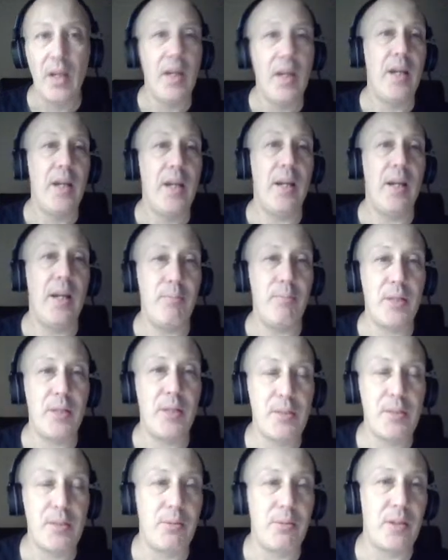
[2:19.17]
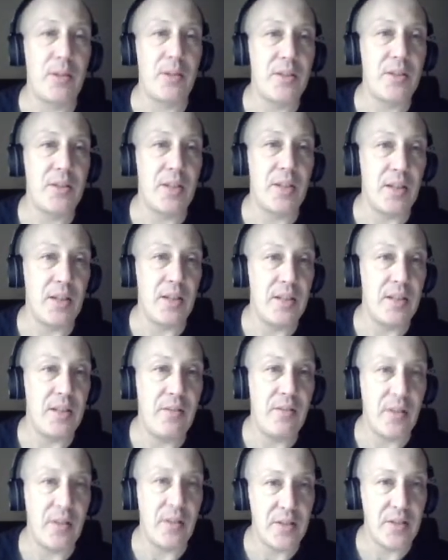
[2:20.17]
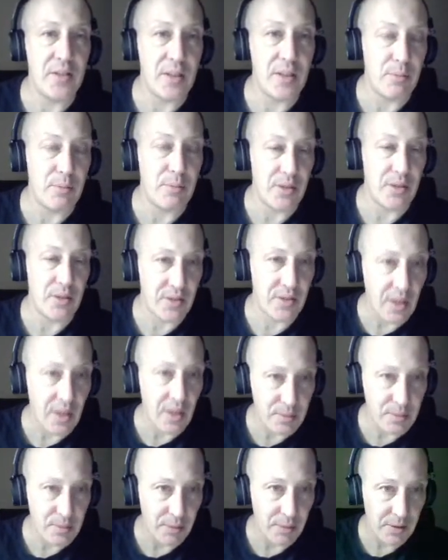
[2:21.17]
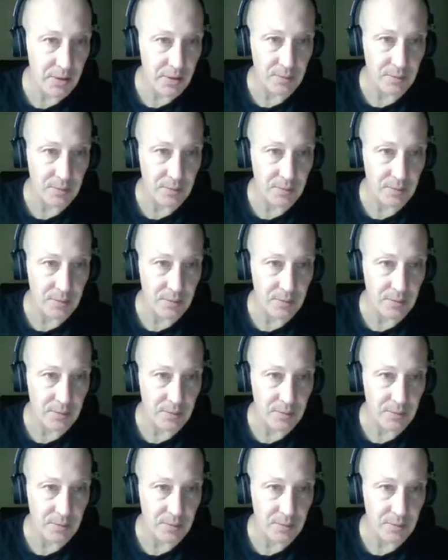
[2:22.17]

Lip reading: and Pittsburgh's defense has been suspect.